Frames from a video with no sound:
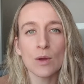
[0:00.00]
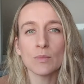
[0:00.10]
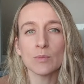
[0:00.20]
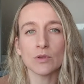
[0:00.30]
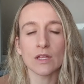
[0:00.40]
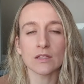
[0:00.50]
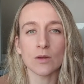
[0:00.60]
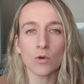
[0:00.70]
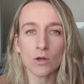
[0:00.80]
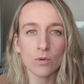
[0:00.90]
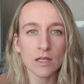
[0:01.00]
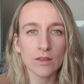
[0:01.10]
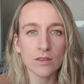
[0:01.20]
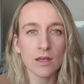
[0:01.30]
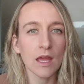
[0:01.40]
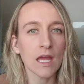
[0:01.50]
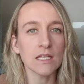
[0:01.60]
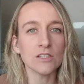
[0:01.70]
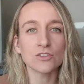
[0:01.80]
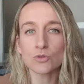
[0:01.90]
people that they work with,
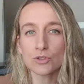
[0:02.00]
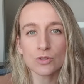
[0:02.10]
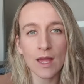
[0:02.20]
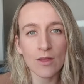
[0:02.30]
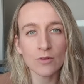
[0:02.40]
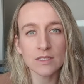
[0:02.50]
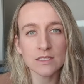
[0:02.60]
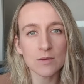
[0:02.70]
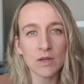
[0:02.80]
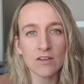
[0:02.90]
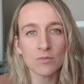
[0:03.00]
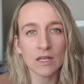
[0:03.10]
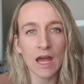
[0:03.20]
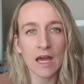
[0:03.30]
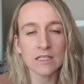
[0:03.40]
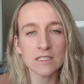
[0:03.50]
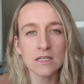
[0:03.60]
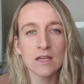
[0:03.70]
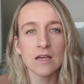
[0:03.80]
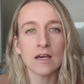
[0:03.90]
any social gatherings they may have been at,
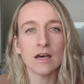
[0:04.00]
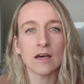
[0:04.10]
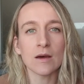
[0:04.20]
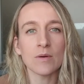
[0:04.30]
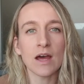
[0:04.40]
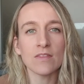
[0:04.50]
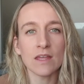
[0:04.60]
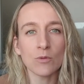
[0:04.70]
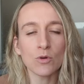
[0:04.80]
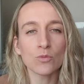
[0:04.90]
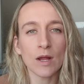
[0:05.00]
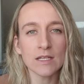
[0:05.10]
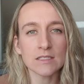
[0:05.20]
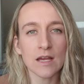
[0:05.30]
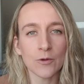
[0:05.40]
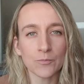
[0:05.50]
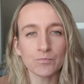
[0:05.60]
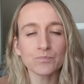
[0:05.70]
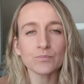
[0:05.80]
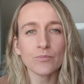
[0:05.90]
and they will write down
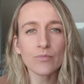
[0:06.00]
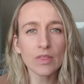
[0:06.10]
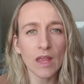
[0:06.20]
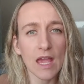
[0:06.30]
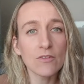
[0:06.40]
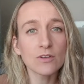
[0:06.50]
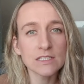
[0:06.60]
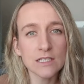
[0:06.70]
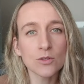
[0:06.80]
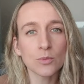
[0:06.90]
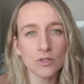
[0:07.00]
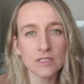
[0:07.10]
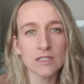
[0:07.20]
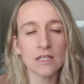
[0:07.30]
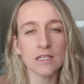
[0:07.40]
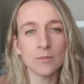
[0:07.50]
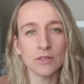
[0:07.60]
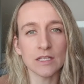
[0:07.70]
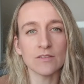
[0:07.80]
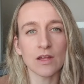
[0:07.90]
every single person that they
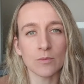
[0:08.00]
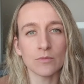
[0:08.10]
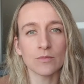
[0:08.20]
believe that